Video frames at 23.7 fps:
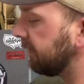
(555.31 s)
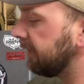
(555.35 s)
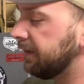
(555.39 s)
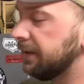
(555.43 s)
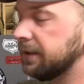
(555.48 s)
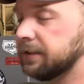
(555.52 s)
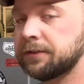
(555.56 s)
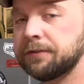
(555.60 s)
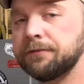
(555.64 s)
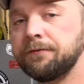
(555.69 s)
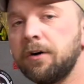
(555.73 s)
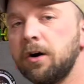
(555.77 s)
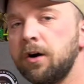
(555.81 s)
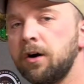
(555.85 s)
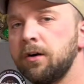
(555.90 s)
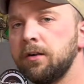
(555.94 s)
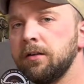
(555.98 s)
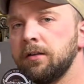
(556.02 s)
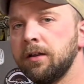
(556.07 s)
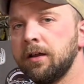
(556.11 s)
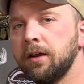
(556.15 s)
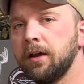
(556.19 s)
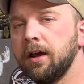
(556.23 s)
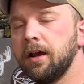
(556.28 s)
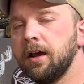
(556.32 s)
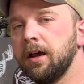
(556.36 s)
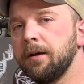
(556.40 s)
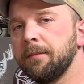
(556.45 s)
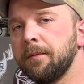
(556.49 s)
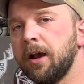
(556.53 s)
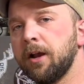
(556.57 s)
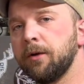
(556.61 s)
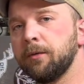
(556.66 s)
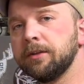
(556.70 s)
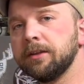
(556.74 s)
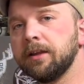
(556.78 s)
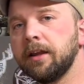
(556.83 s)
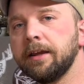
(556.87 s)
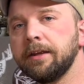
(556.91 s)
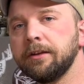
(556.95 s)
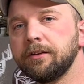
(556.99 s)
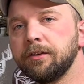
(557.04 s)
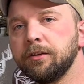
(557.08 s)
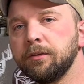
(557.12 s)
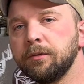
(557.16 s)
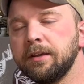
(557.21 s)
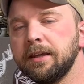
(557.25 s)
this fall, I would
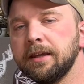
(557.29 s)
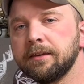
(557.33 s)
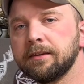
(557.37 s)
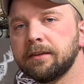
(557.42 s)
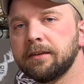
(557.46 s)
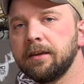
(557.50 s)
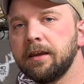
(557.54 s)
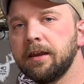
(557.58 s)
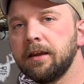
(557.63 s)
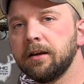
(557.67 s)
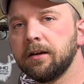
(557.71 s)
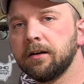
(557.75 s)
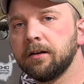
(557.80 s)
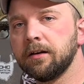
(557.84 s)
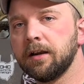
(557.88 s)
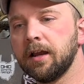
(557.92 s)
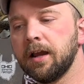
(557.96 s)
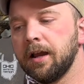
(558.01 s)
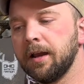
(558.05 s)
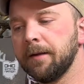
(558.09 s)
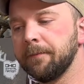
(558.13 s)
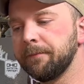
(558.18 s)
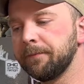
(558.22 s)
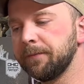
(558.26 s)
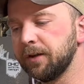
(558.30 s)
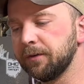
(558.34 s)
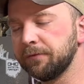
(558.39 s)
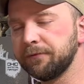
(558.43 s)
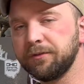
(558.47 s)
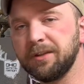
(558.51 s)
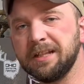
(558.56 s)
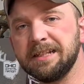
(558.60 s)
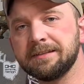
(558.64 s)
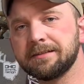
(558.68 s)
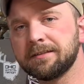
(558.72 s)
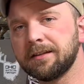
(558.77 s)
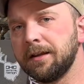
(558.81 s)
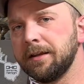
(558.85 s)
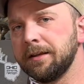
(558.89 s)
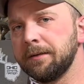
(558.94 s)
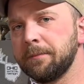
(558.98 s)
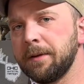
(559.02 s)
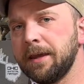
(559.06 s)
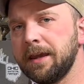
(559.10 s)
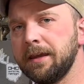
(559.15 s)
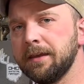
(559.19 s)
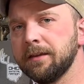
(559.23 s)
like to get their
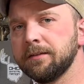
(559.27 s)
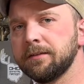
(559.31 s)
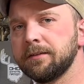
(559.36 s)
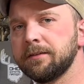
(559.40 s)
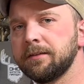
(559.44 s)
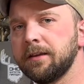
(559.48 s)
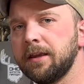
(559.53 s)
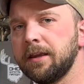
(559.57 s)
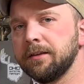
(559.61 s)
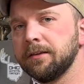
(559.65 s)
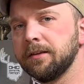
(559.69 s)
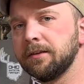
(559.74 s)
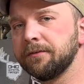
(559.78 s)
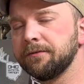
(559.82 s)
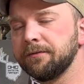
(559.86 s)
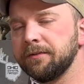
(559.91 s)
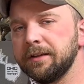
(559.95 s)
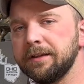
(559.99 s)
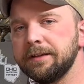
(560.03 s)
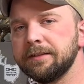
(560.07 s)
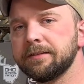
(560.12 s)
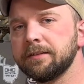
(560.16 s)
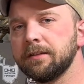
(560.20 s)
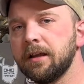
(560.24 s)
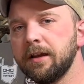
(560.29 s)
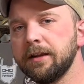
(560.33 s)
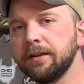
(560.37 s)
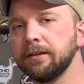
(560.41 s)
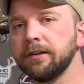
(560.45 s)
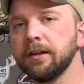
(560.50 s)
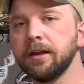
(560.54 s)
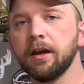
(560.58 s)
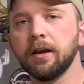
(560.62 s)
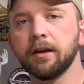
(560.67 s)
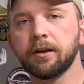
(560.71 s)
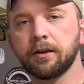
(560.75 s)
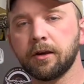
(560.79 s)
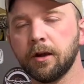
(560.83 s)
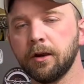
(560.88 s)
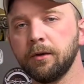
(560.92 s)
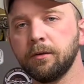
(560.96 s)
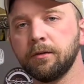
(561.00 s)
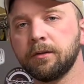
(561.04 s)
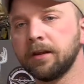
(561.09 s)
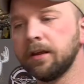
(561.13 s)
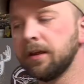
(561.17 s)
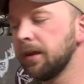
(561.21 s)
fleece-lined pants and their fleece-lined
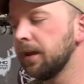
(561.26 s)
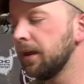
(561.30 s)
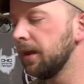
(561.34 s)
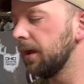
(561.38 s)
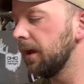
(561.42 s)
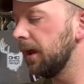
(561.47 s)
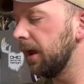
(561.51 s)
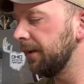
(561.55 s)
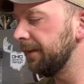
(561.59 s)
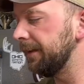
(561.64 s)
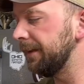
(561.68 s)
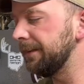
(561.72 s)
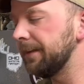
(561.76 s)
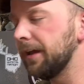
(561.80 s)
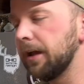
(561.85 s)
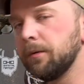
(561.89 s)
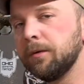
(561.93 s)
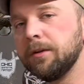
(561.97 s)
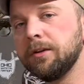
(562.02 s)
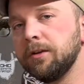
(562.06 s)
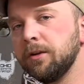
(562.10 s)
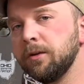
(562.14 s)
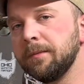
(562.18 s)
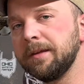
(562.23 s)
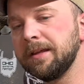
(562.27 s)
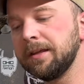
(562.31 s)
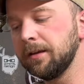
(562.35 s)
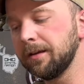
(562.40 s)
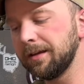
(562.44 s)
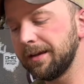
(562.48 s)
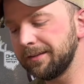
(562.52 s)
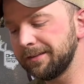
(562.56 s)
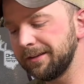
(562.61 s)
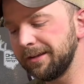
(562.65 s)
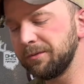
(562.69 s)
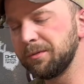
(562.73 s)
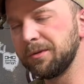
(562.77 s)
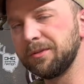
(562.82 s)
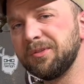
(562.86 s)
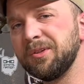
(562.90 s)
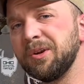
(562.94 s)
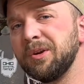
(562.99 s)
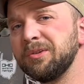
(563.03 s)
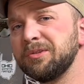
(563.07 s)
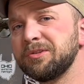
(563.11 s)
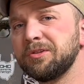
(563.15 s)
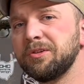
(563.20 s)
coat. I think that would do me good. I think with
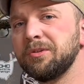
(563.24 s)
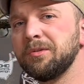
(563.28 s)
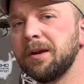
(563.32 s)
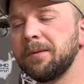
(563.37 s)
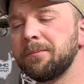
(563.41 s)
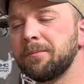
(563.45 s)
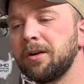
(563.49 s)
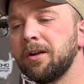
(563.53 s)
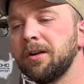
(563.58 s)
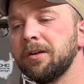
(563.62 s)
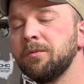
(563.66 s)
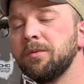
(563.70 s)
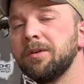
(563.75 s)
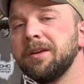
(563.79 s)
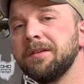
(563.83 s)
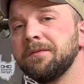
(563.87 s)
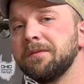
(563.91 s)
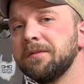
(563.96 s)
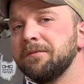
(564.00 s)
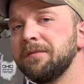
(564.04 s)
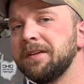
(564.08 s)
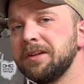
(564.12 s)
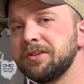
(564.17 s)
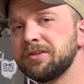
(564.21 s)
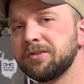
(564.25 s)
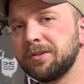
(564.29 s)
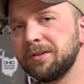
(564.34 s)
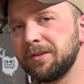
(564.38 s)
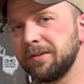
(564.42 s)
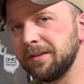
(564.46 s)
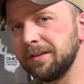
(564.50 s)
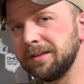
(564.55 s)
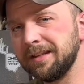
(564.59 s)
those two, I probably wouldn't even venture into